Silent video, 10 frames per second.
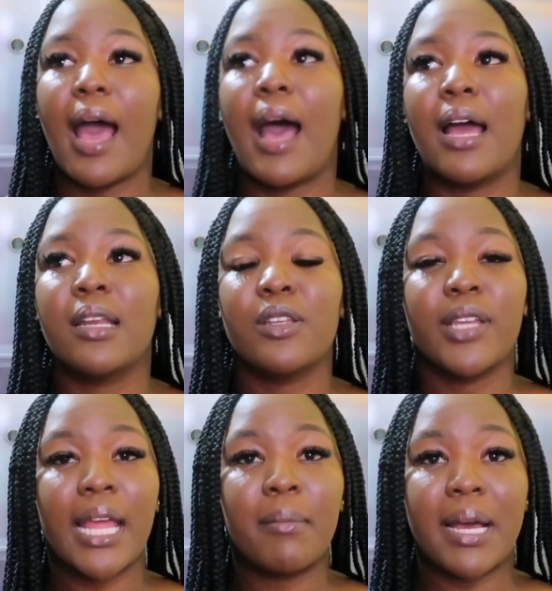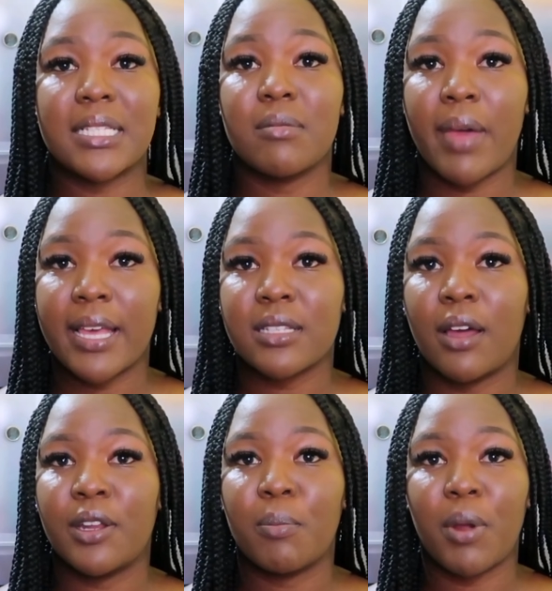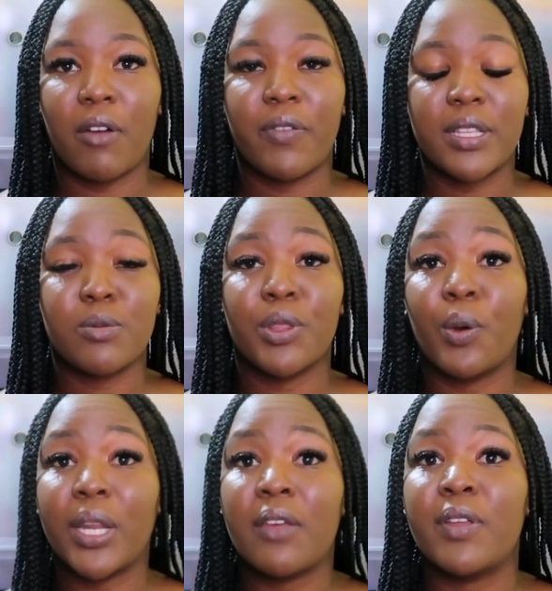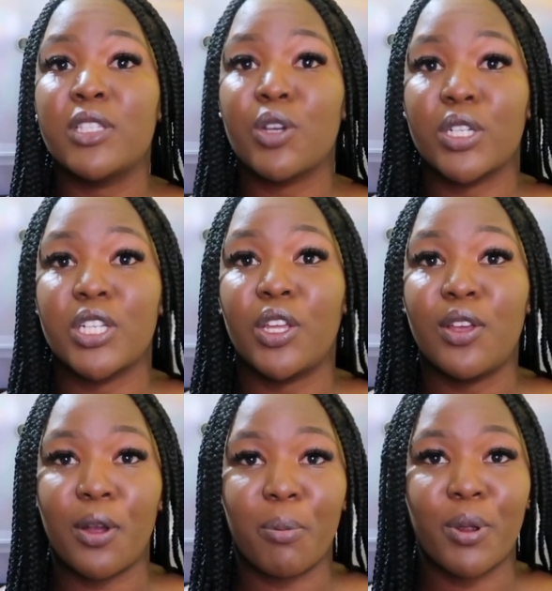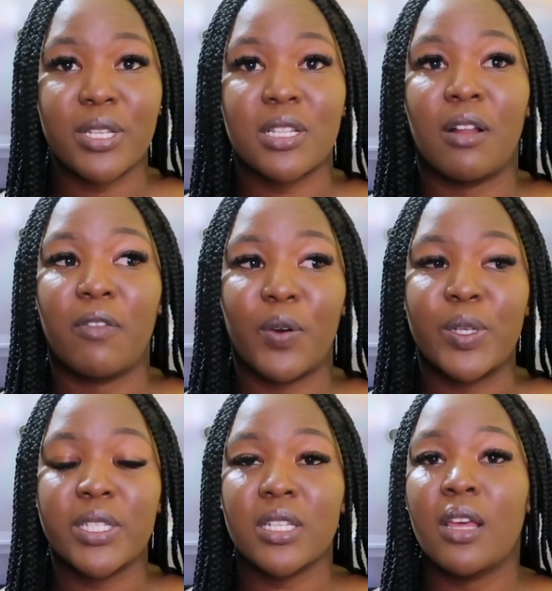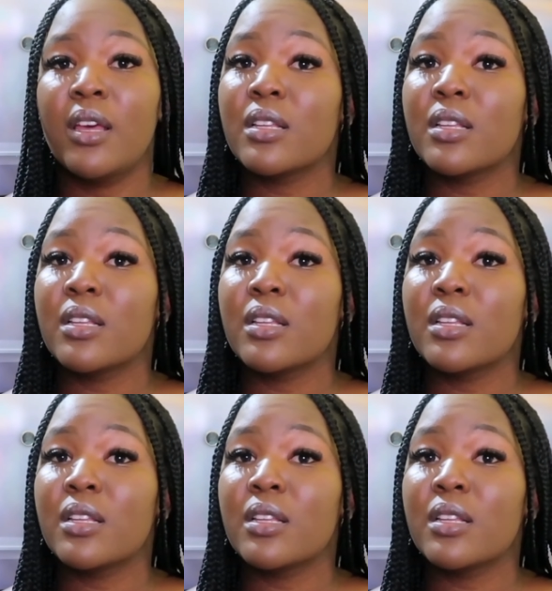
and you can maximize on your profits without even touching your personal funds.